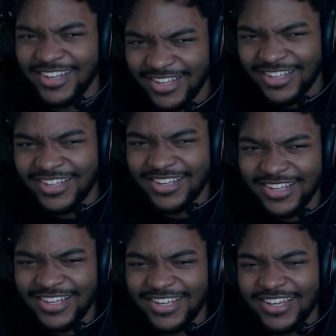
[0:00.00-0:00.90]

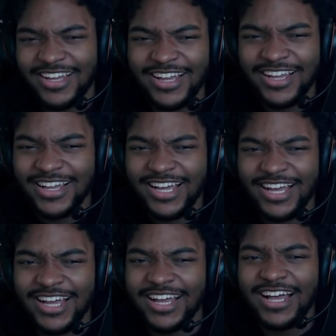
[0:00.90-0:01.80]
VVS is but but
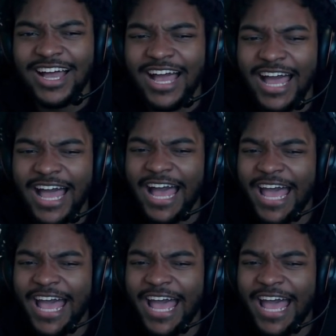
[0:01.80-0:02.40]
bussin' ass so.